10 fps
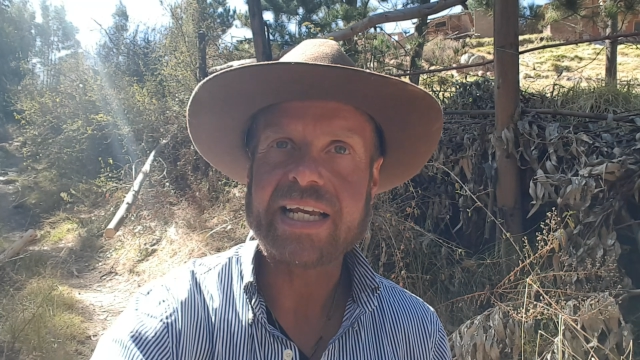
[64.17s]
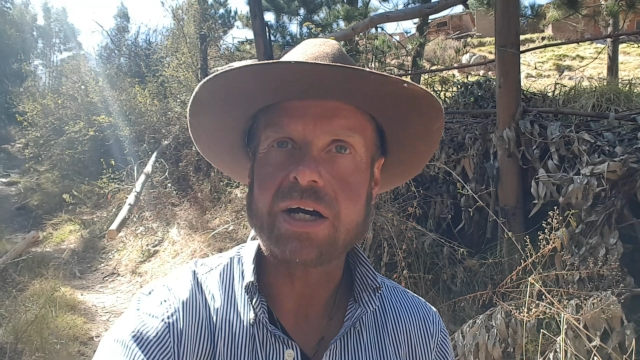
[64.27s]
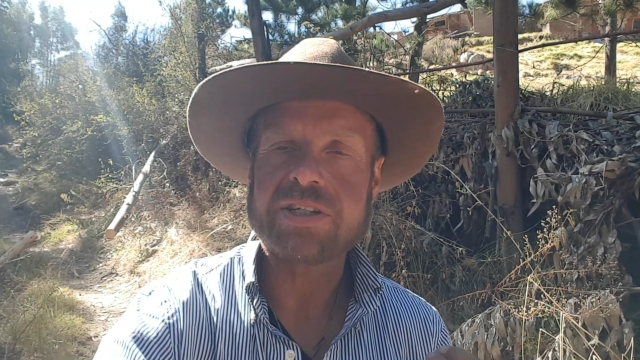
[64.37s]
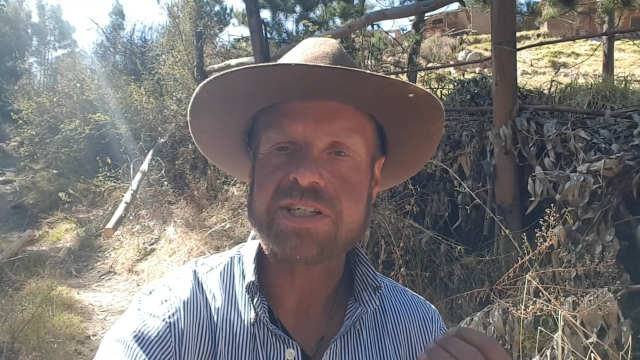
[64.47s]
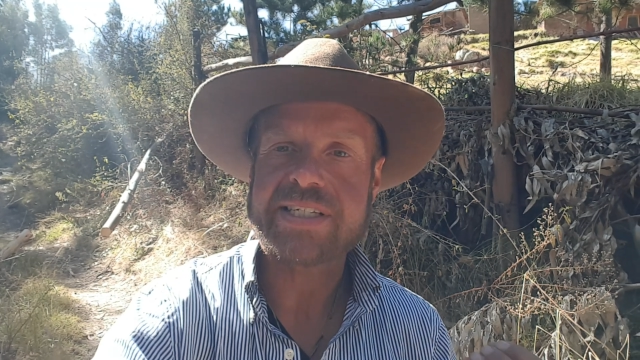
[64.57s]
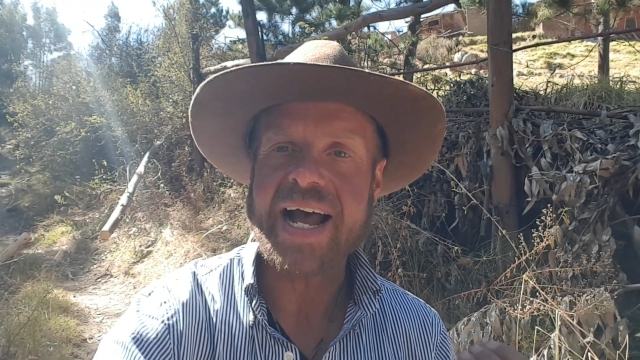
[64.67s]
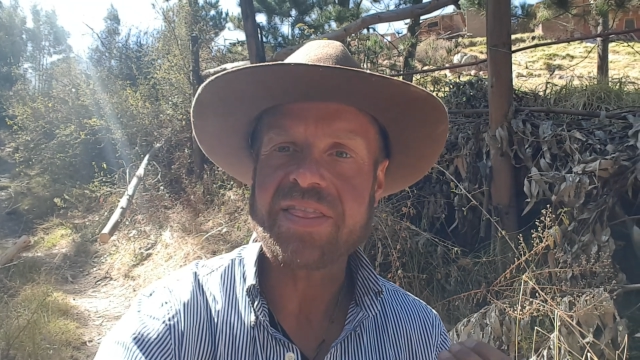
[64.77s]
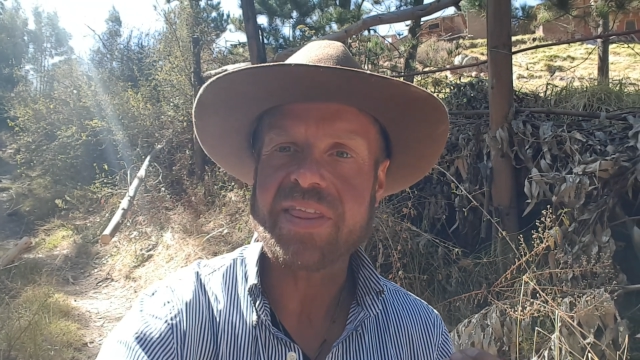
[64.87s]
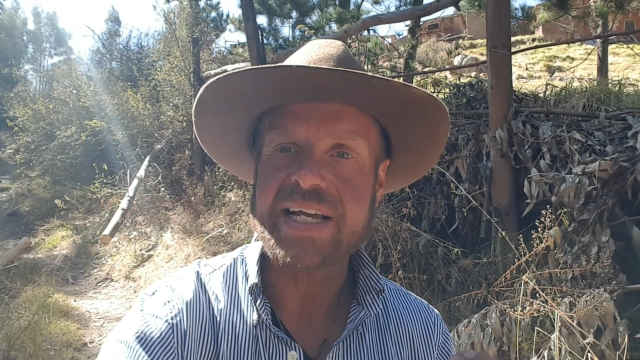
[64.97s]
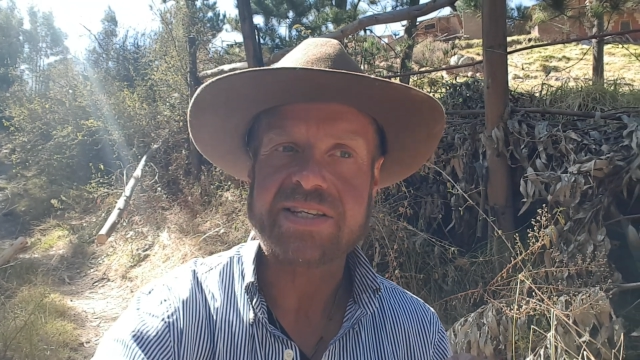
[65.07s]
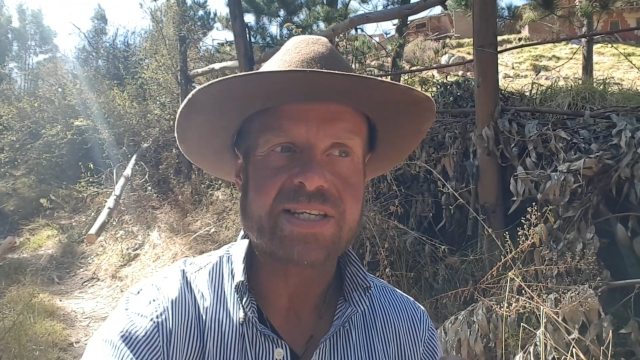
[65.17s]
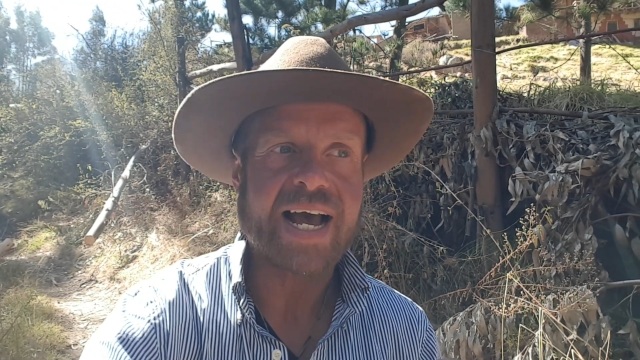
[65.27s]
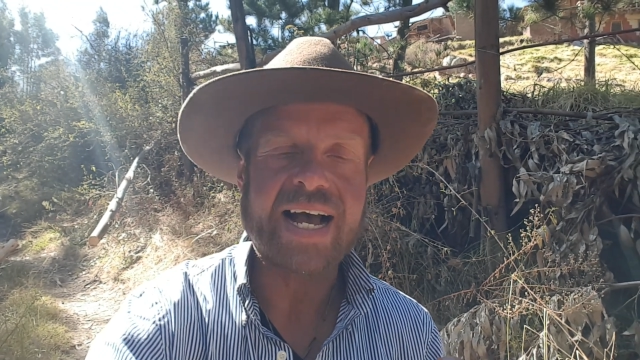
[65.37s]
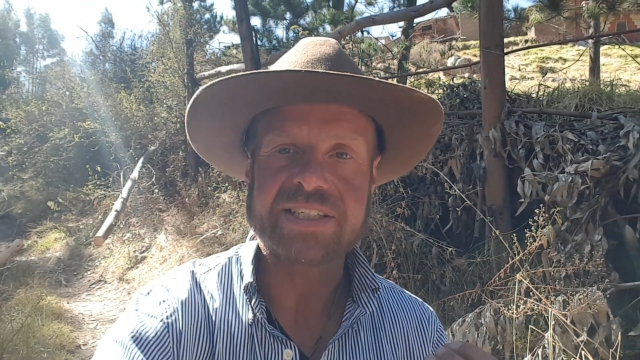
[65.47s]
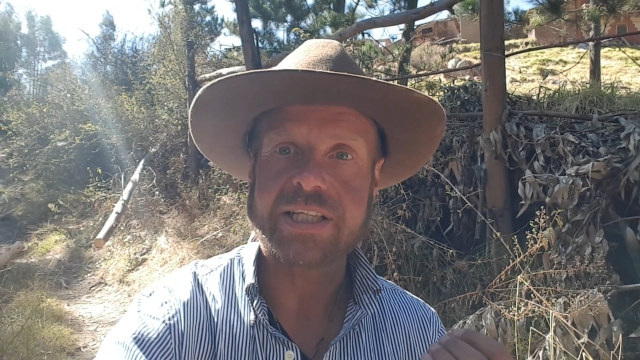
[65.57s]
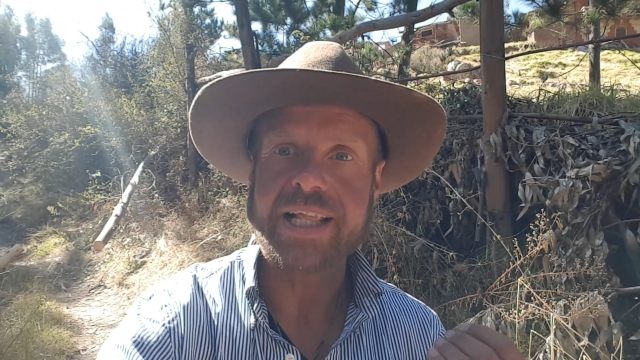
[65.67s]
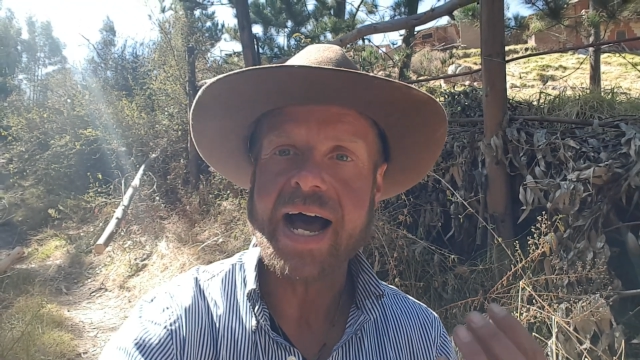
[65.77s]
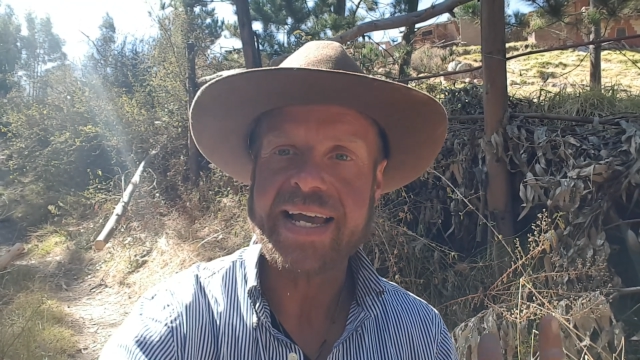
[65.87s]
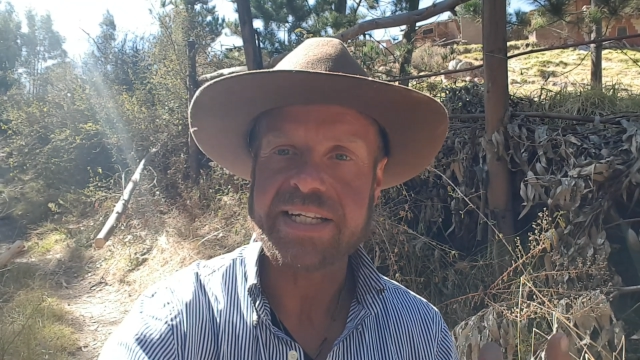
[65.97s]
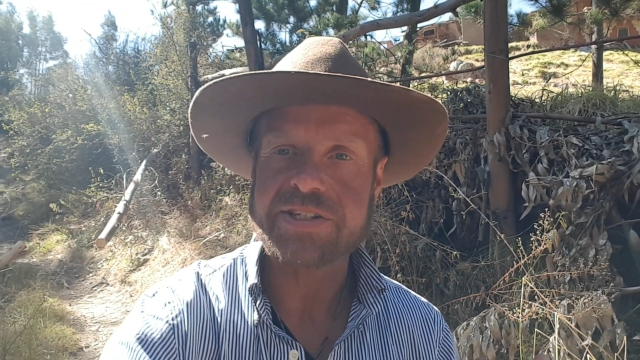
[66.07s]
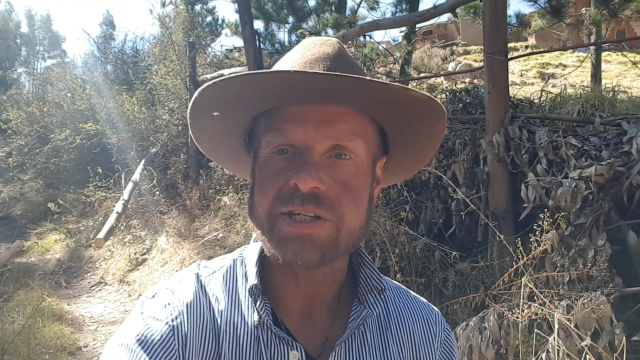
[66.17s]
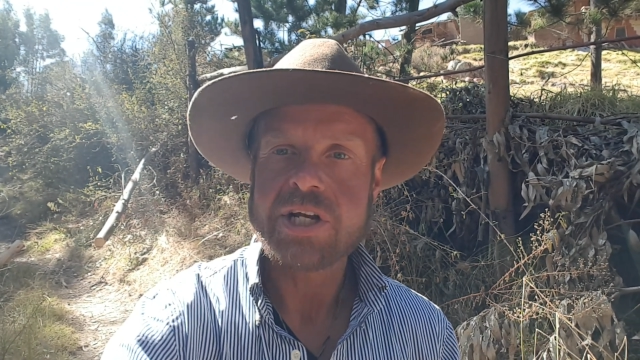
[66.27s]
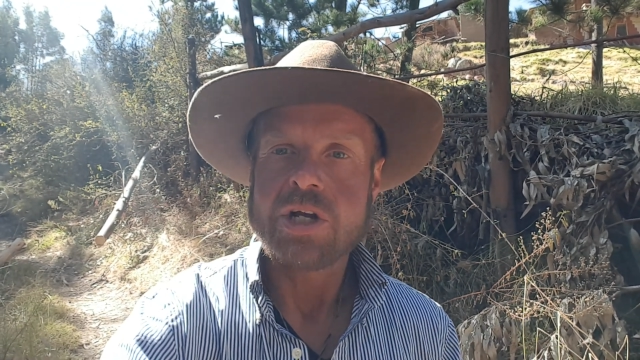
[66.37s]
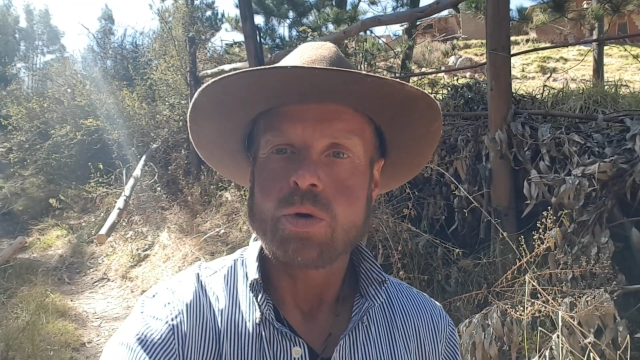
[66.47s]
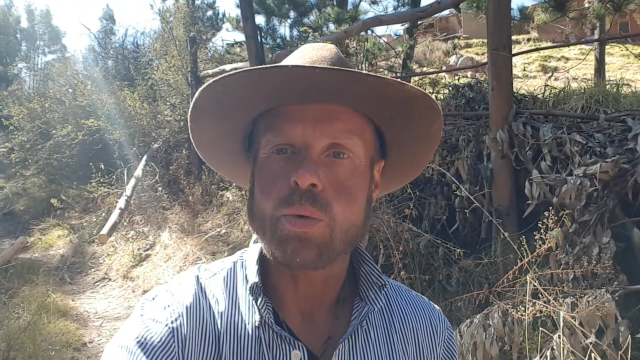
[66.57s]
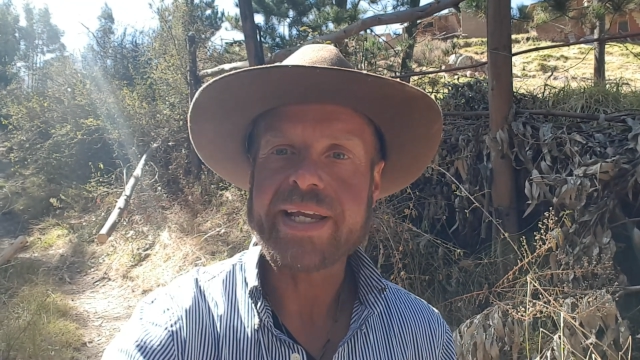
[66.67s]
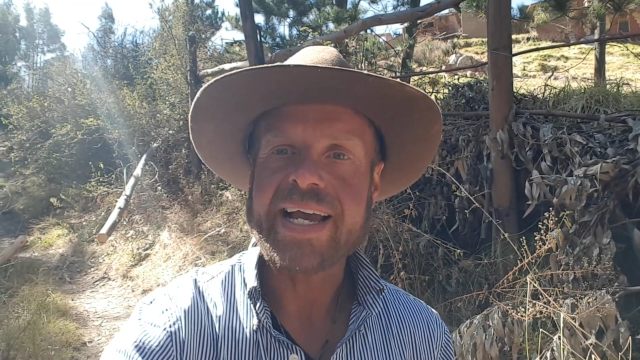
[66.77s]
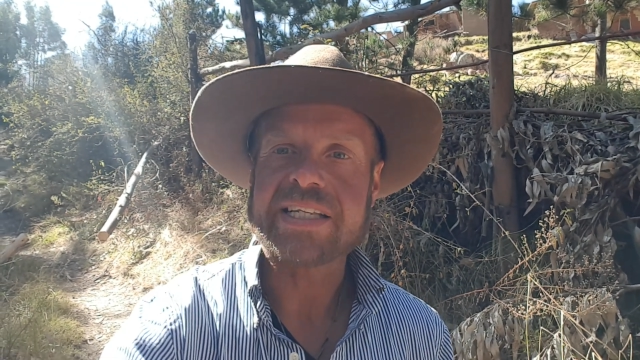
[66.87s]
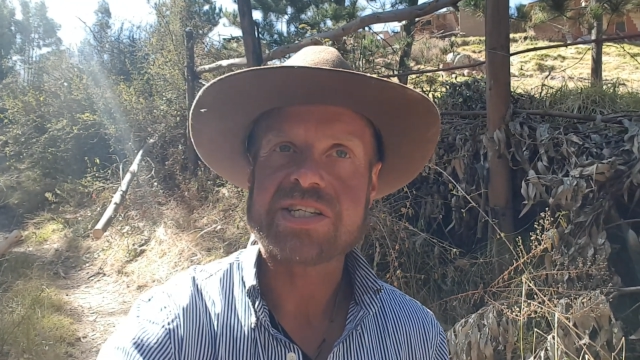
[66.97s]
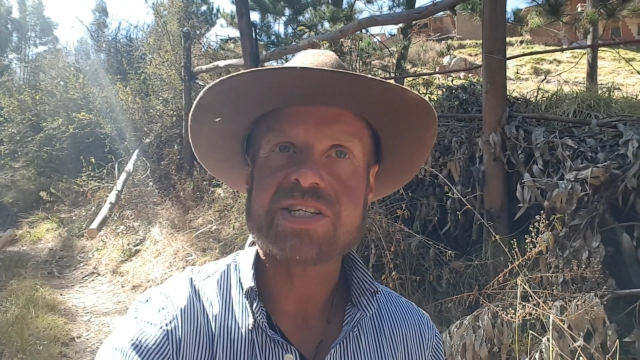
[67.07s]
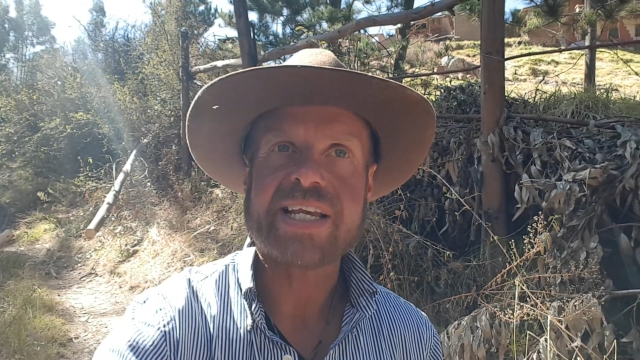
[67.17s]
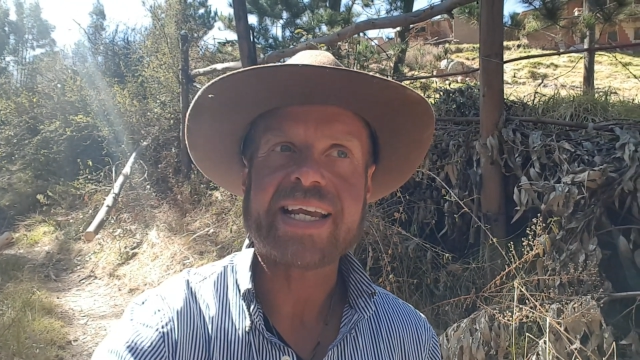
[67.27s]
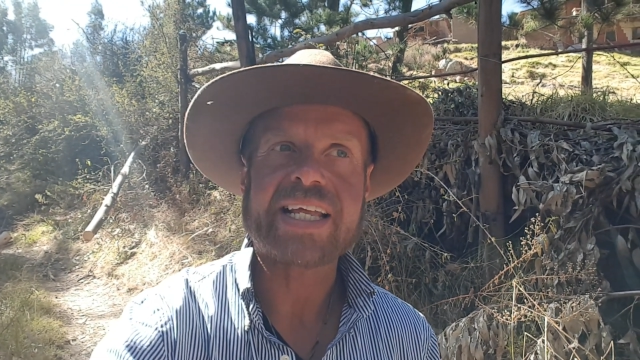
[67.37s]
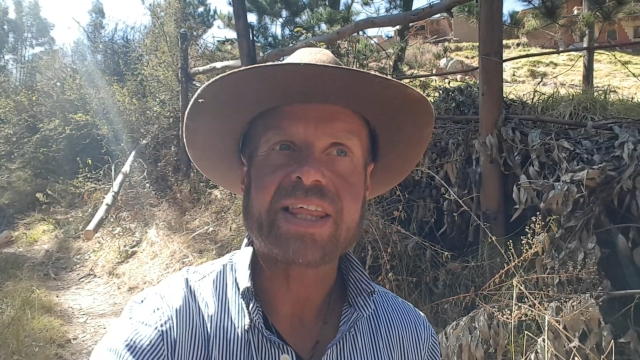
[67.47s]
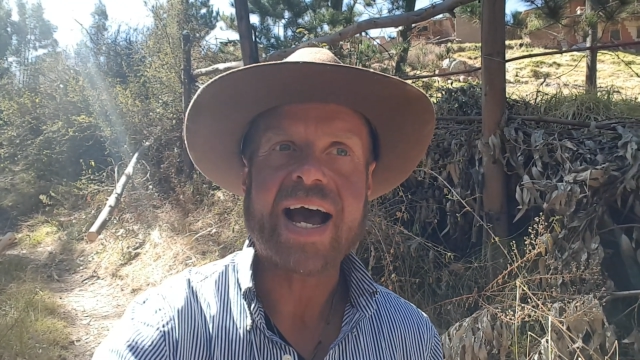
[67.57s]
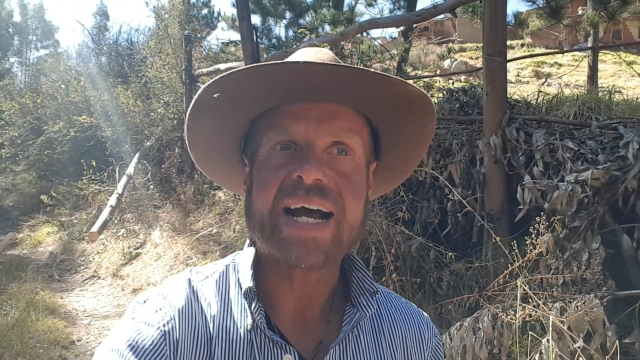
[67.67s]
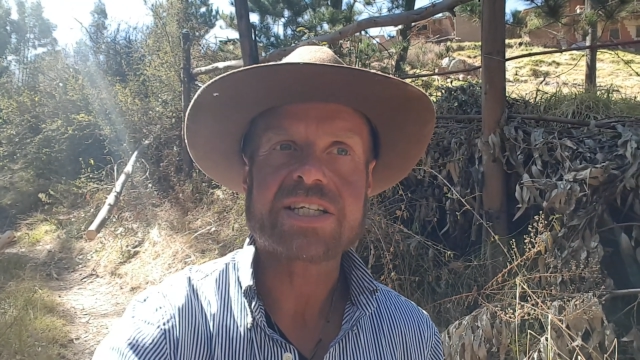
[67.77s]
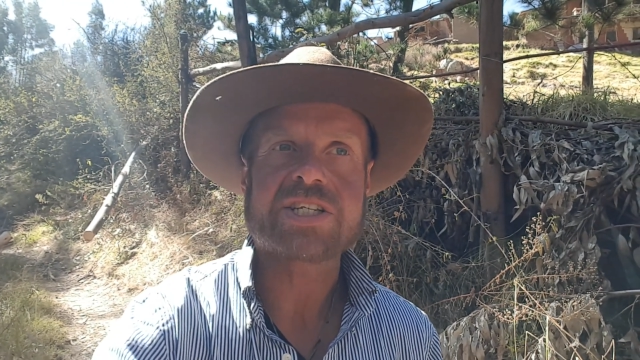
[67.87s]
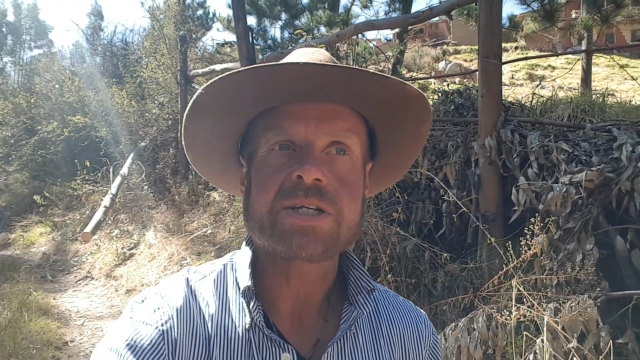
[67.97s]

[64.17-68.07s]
understand this as light, we can see that